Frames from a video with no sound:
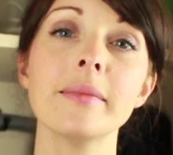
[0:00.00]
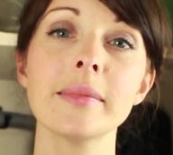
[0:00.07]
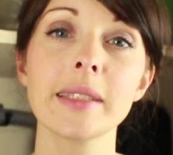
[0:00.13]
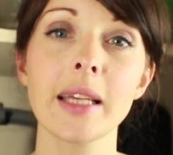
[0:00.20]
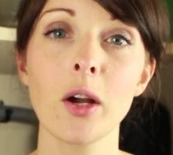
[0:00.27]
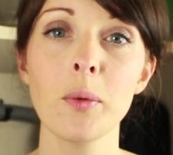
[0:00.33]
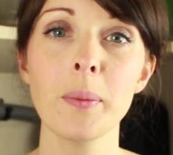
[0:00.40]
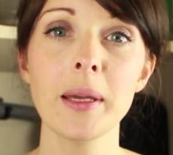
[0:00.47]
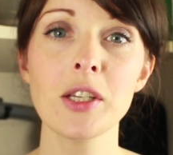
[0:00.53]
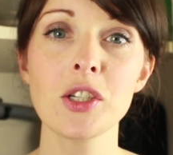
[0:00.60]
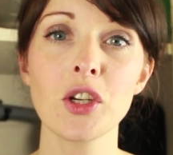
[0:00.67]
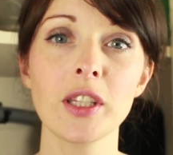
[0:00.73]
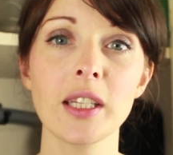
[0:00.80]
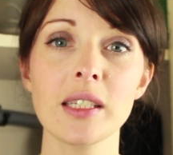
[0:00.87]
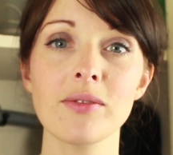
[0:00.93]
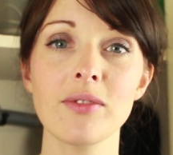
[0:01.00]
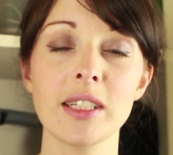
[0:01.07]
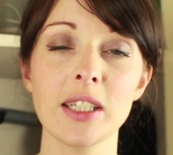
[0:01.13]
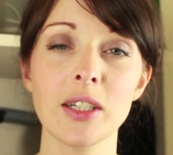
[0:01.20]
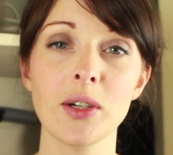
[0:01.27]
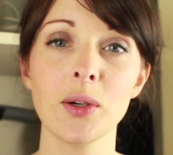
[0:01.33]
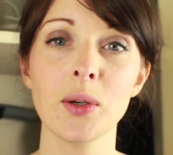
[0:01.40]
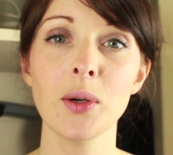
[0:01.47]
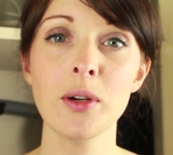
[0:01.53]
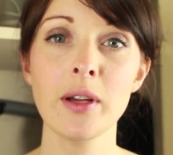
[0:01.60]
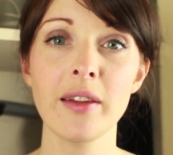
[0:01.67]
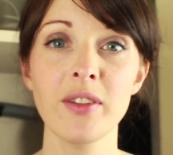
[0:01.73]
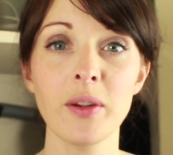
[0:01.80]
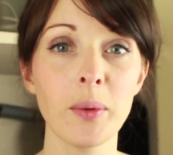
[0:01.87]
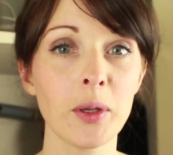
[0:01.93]
So I hope you enjoyed this video.
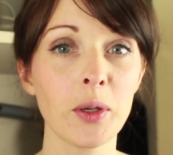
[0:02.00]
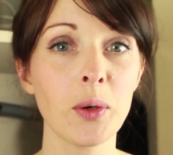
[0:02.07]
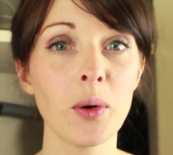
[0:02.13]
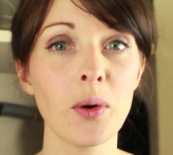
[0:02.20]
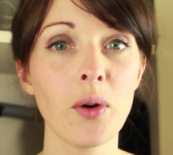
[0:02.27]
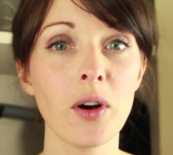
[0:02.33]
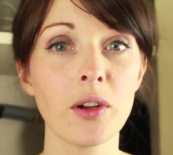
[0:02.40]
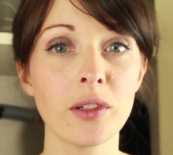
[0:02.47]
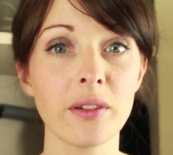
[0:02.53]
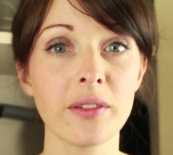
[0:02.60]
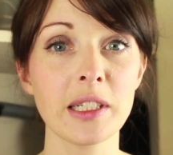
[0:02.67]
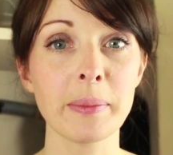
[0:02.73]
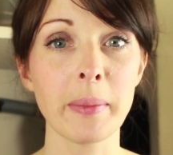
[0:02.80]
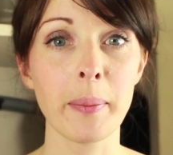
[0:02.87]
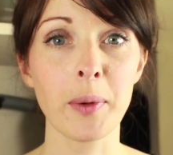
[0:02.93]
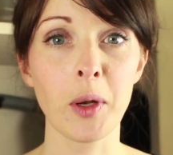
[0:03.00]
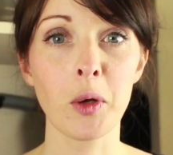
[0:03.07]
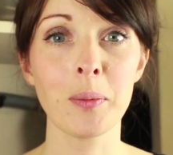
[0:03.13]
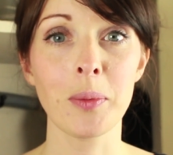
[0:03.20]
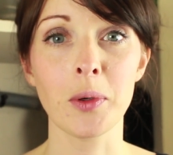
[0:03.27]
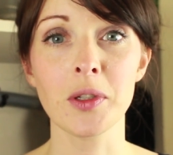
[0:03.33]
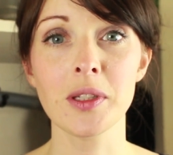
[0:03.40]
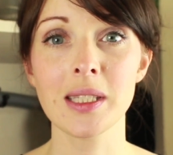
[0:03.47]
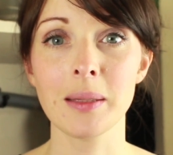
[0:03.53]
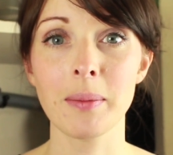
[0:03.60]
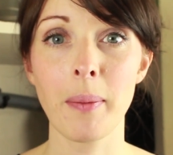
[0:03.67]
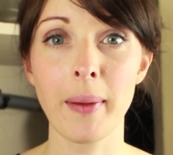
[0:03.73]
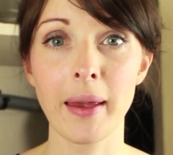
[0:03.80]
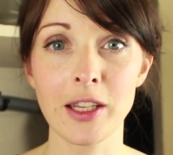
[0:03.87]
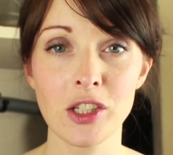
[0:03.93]
If you want to go on over to my blog post,
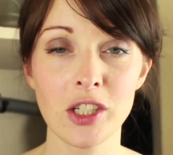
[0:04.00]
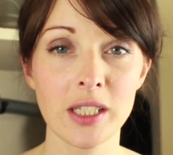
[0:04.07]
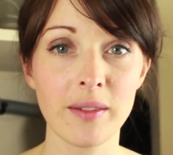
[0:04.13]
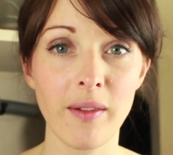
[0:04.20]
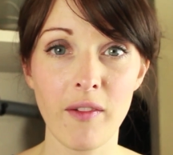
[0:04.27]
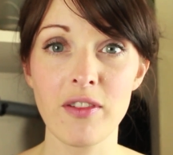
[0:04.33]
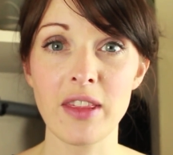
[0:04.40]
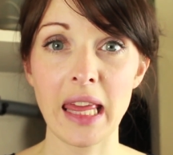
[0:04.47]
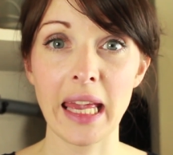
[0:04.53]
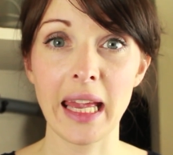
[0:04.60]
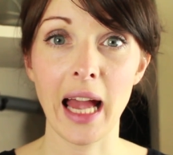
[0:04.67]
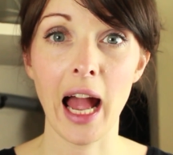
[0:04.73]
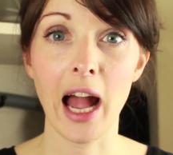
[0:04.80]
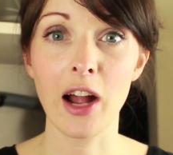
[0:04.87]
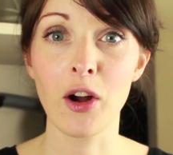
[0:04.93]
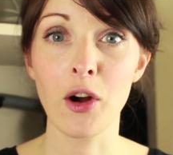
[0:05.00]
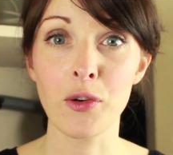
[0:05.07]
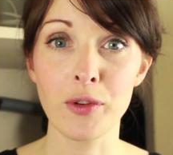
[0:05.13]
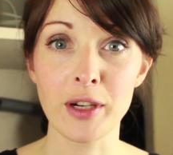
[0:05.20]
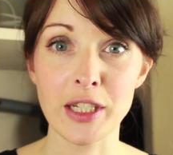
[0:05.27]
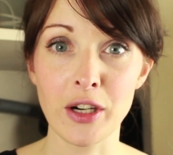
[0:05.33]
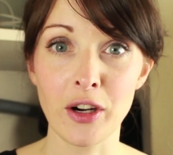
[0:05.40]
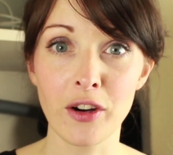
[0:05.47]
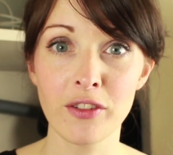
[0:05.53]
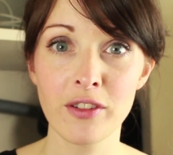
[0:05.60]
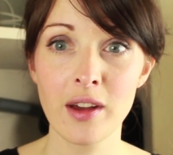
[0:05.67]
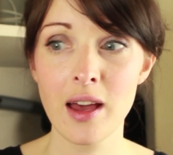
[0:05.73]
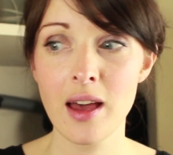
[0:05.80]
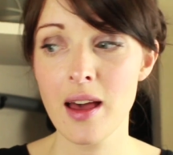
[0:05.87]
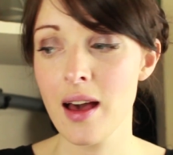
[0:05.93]
there'll be pictures of everything I got rid of
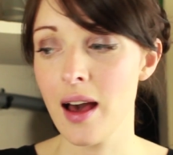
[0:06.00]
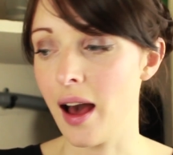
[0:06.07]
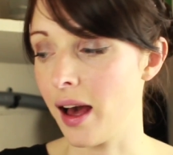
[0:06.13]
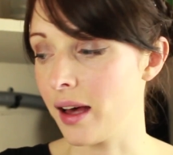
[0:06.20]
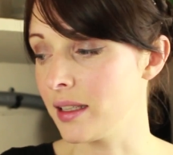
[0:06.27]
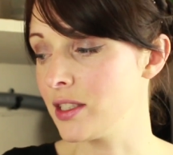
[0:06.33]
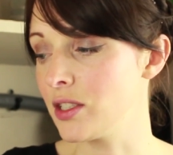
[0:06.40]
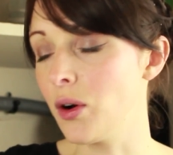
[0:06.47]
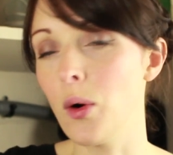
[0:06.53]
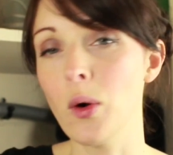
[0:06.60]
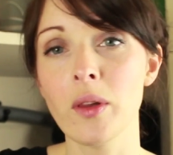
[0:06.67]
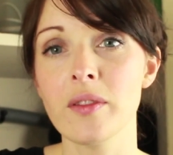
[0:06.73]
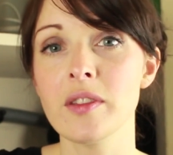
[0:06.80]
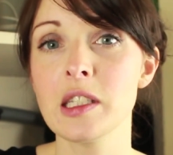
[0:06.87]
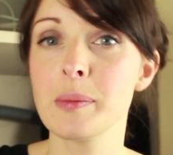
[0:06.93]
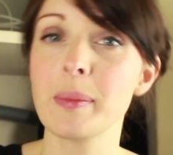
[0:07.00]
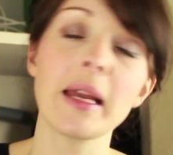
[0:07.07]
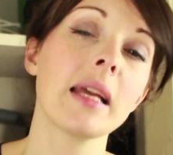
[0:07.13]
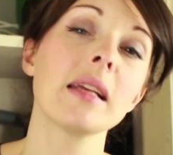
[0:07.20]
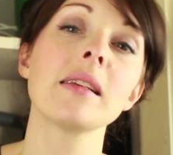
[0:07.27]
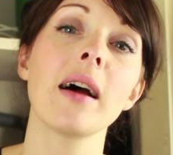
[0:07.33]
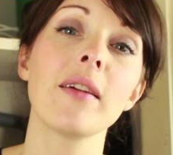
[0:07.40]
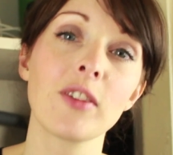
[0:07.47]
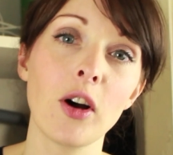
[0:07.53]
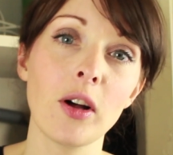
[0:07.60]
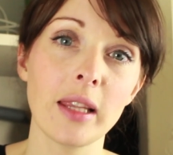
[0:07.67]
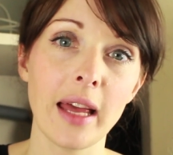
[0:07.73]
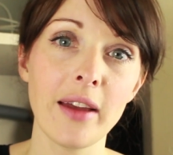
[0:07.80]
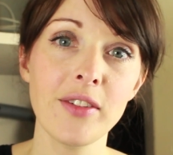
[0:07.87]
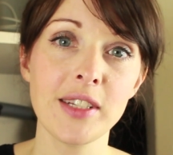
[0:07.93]
and all of the space I've
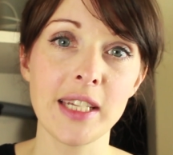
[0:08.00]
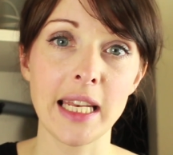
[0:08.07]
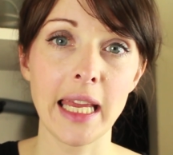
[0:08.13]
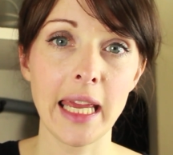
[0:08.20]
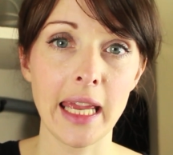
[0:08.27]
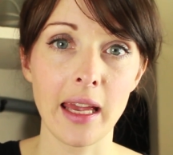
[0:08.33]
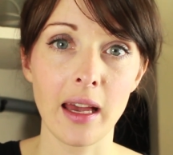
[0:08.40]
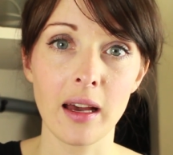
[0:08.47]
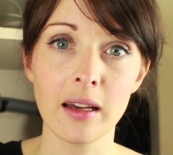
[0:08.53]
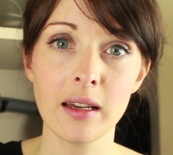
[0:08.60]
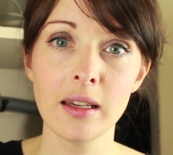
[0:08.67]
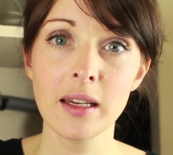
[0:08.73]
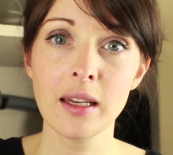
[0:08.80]
got left in here.